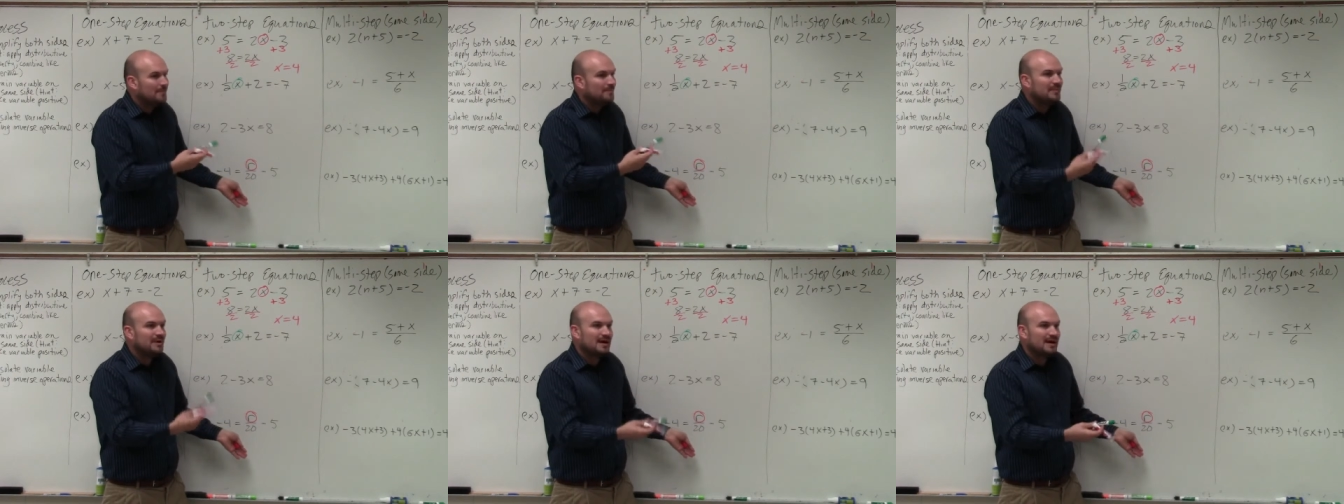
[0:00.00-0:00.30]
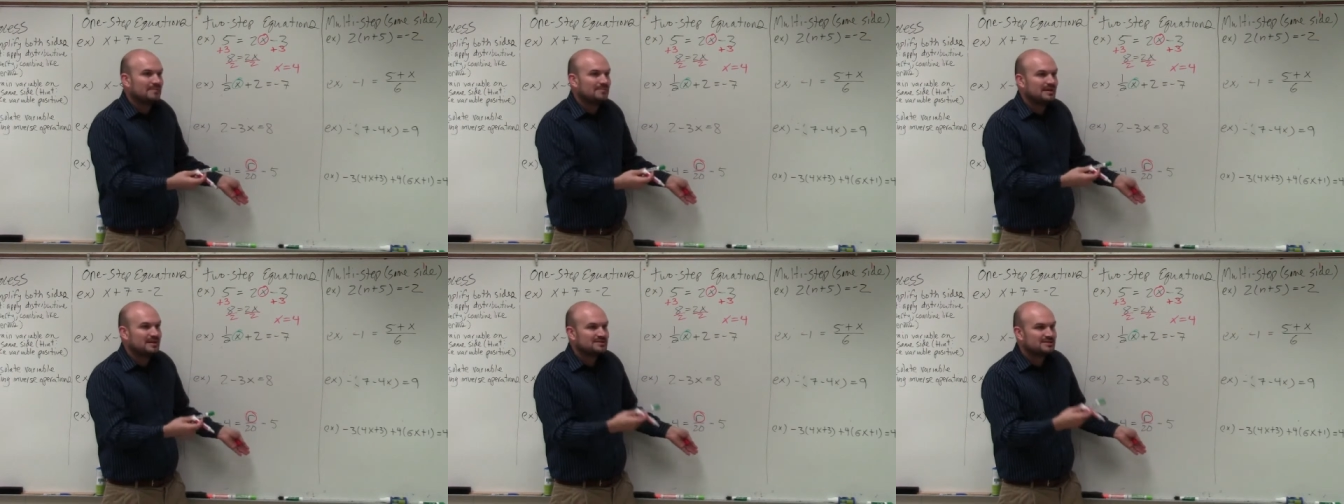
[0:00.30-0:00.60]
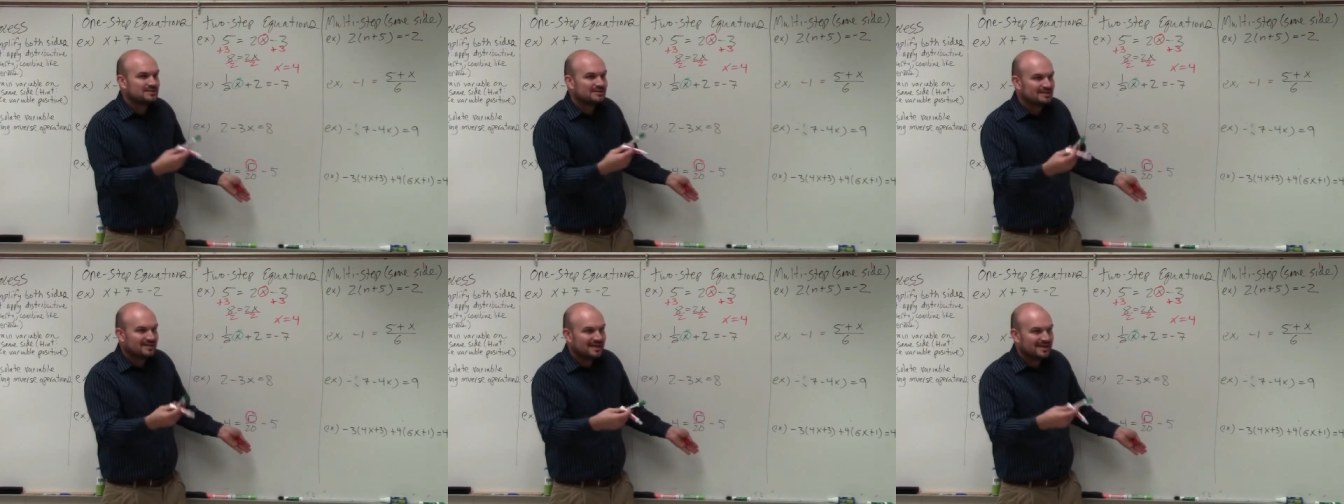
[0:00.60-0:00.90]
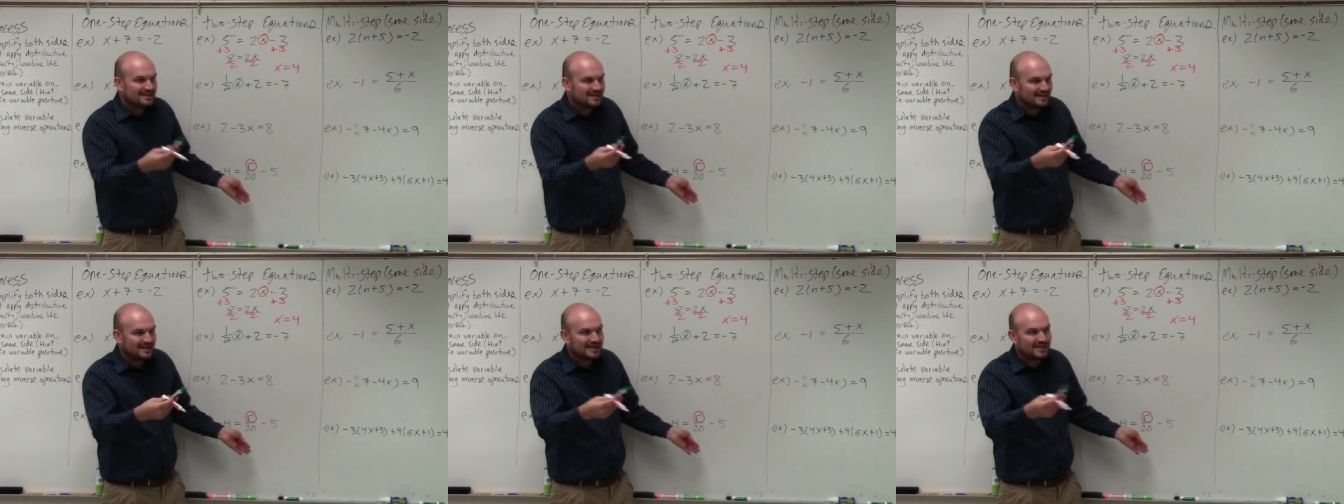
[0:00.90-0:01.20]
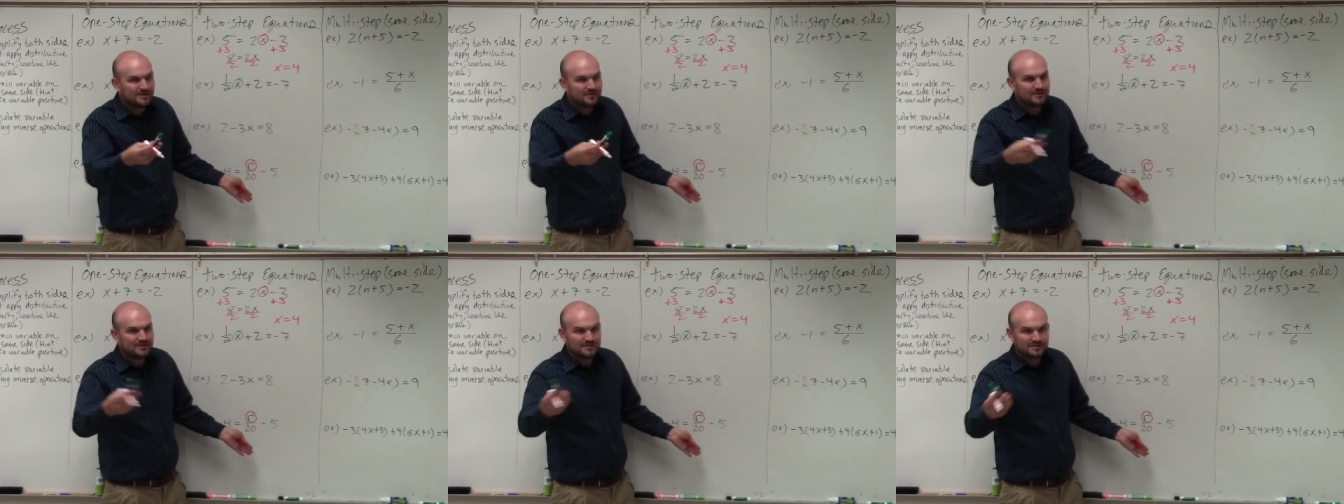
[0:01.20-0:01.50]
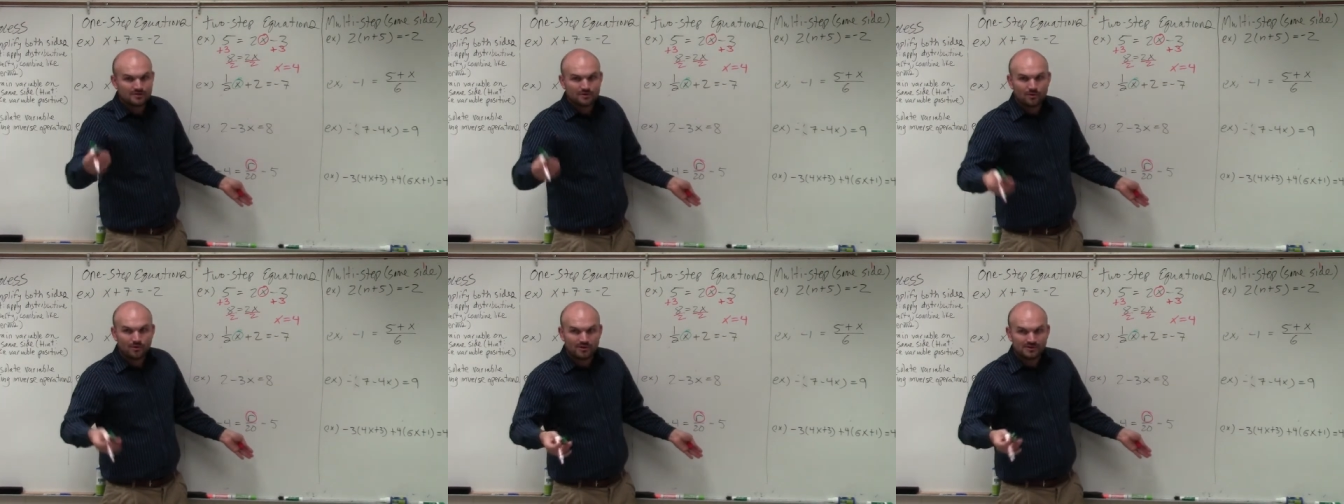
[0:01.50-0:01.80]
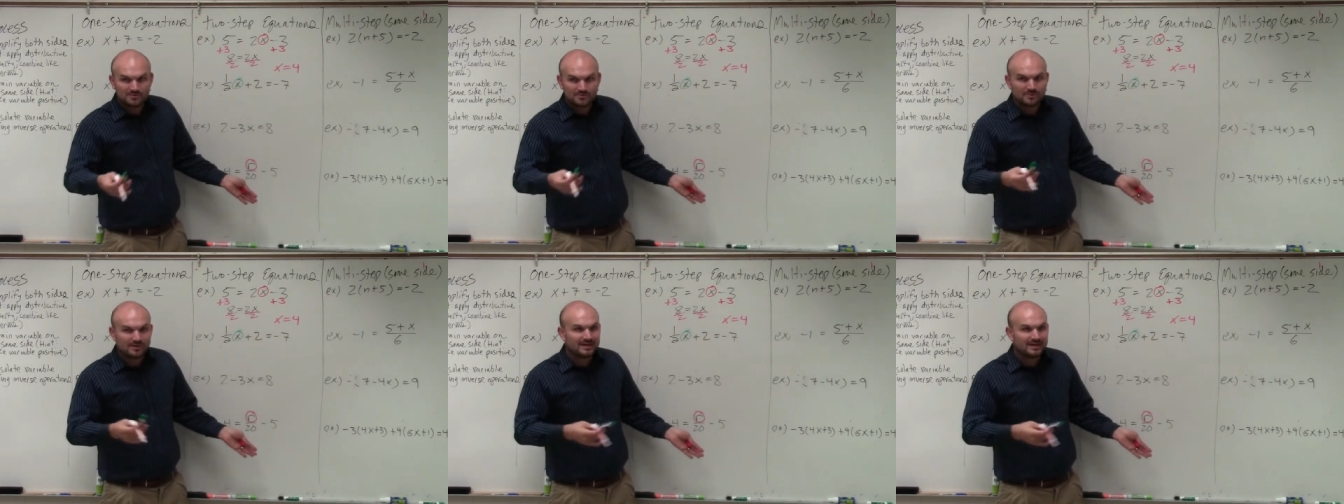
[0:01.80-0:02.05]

But I mentioned it later in this course,